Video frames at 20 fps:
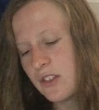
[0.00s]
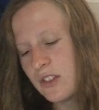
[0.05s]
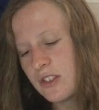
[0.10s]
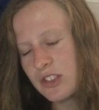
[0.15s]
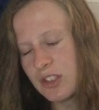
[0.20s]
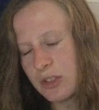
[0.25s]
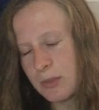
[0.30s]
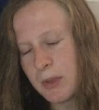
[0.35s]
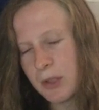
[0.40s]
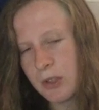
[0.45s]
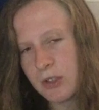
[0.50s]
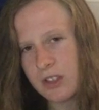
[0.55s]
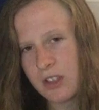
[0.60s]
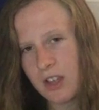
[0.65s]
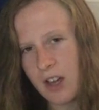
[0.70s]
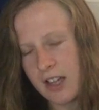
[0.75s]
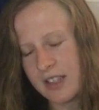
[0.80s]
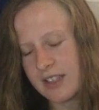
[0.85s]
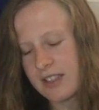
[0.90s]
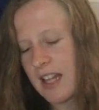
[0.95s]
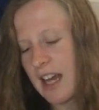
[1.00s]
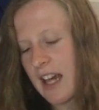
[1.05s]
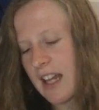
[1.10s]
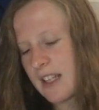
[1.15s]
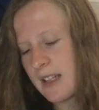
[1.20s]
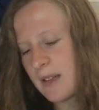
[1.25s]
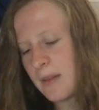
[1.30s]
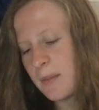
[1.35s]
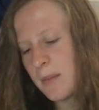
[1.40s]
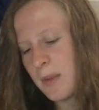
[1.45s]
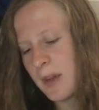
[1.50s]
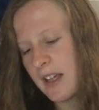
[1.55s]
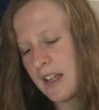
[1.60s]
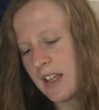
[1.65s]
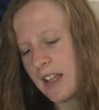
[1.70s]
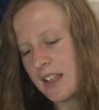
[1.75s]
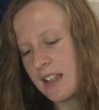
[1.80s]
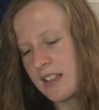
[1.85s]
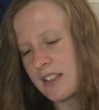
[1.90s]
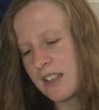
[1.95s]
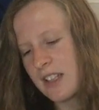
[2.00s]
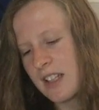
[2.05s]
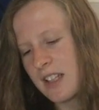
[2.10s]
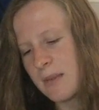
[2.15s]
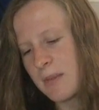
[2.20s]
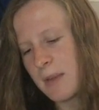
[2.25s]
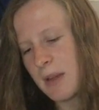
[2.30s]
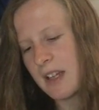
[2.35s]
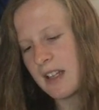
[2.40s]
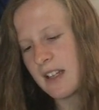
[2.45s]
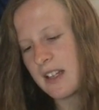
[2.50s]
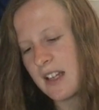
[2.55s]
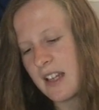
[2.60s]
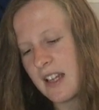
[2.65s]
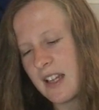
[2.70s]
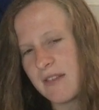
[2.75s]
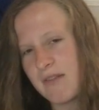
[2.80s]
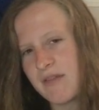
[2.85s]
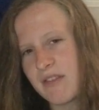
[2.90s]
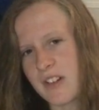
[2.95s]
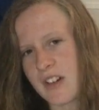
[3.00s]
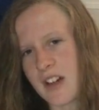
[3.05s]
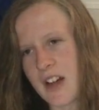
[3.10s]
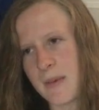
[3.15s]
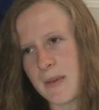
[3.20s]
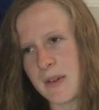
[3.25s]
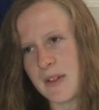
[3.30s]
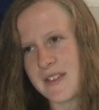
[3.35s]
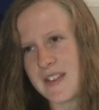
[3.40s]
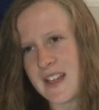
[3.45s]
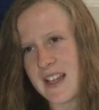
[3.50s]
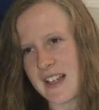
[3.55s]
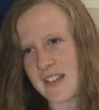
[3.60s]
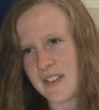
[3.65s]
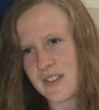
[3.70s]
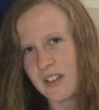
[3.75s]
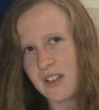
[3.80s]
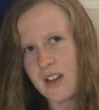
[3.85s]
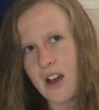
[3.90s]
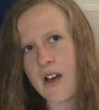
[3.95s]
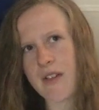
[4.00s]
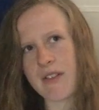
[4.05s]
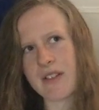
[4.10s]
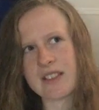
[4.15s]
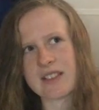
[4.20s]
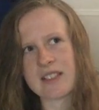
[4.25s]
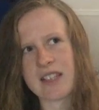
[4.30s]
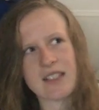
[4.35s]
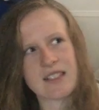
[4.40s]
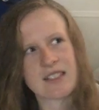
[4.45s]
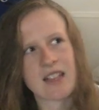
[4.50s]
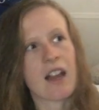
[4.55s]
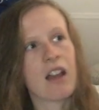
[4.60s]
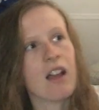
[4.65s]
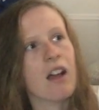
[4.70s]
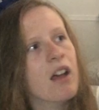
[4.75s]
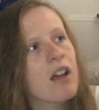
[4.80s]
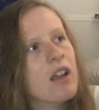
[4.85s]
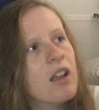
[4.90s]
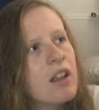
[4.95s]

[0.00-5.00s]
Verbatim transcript: Not just because I can't stand him, but he's only been here for a couple of years, so I can't really say Salah.